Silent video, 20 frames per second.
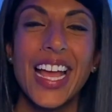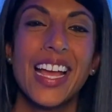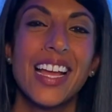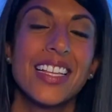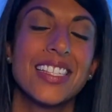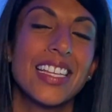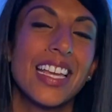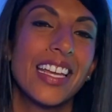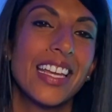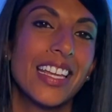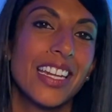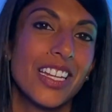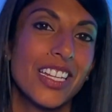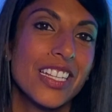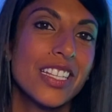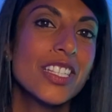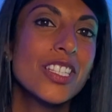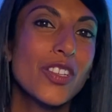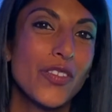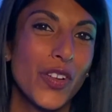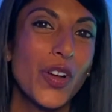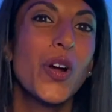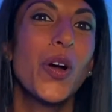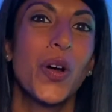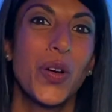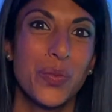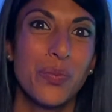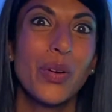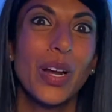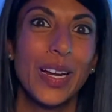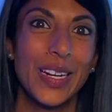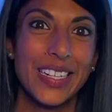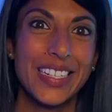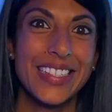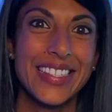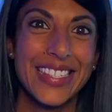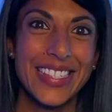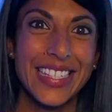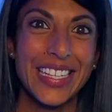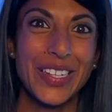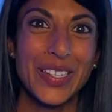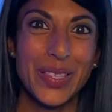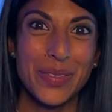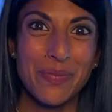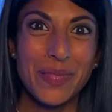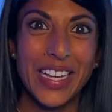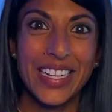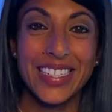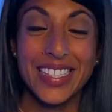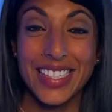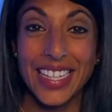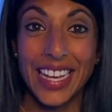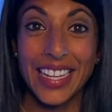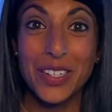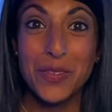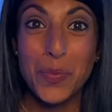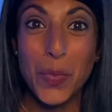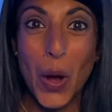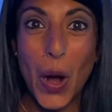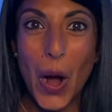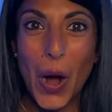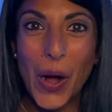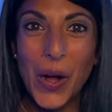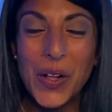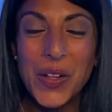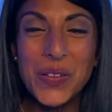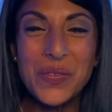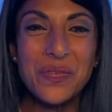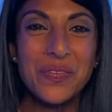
as I had a difficult pregnancy with my son, Paul.